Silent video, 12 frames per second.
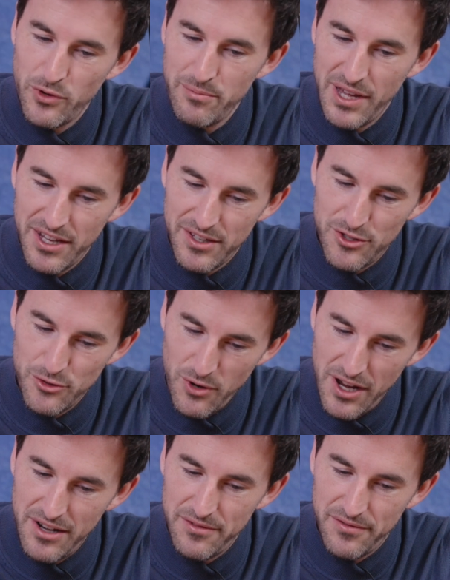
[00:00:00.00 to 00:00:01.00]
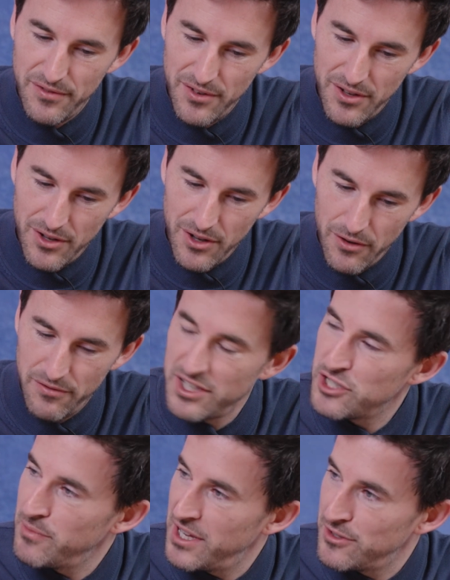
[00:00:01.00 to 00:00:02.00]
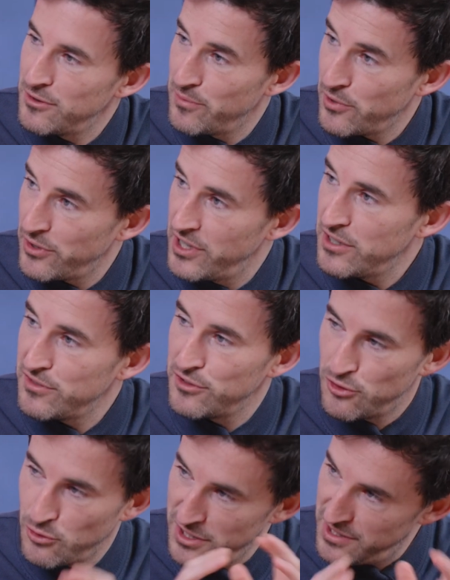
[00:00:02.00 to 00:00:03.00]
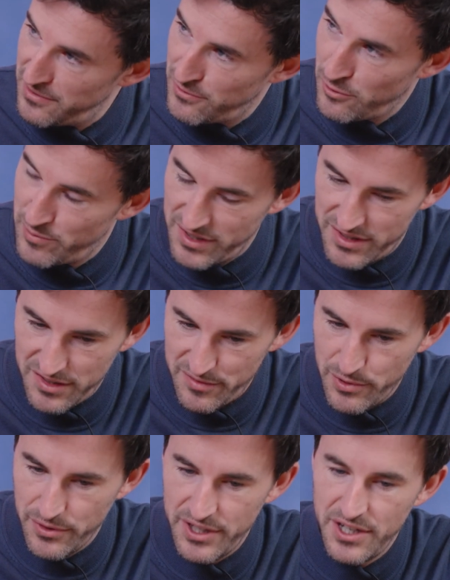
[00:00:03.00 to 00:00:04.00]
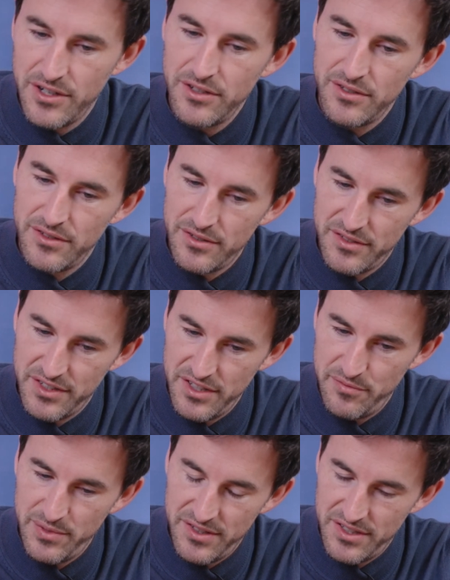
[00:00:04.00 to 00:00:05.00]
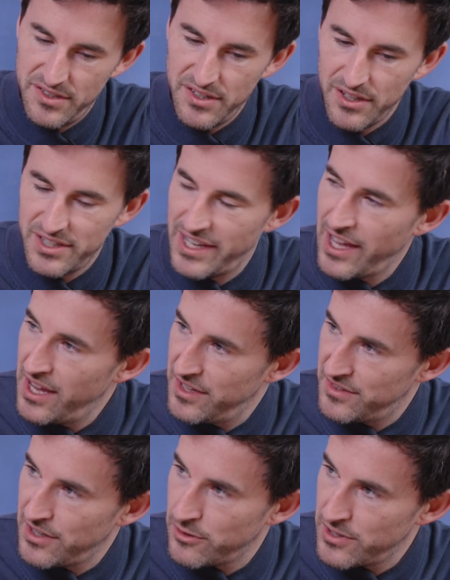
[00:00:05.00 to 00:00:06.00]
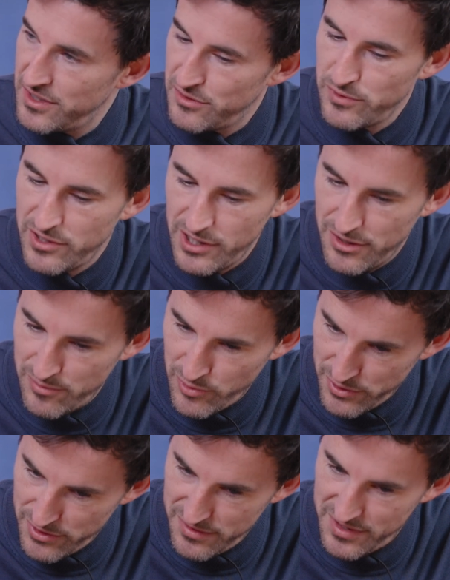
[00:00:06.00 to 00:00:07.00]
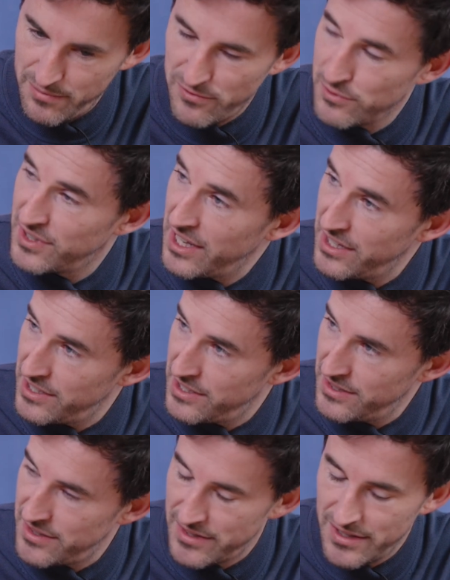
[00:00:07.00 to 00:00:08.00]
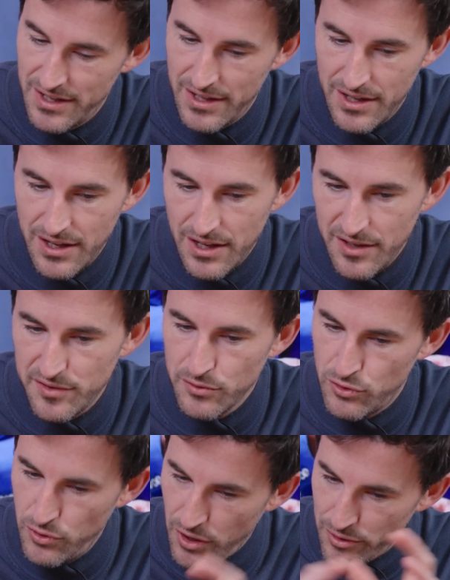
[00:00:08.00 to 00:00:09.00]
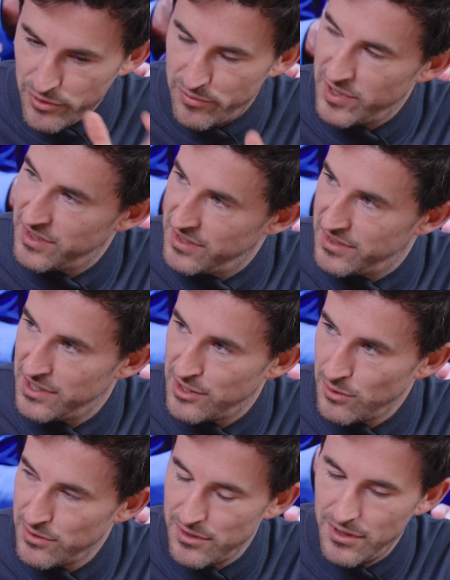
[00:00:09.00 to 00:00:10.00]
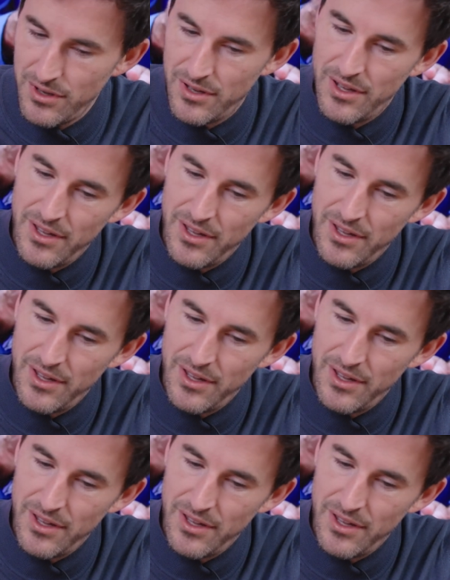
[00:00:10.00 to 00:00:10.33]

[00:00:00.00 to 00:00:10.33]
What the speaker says: we make 12 of each metal per year, so 24 pieces per year. These pieces are the A series. We're going to produce them for 10 years, so 200 pieces in total.